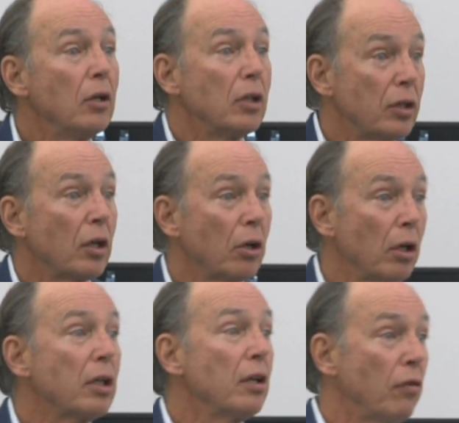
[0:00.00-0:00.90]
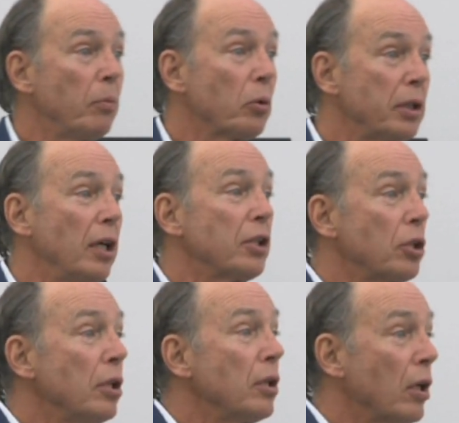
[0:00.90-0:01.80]
that they're going to give them a
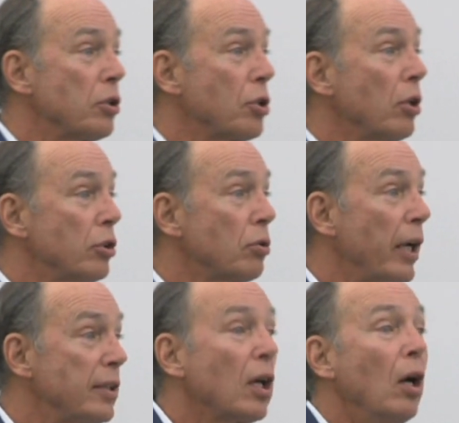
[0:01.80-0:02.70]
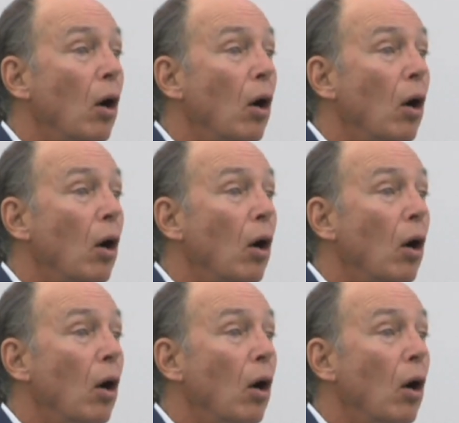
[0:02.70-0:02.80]
reduction in their insurance rates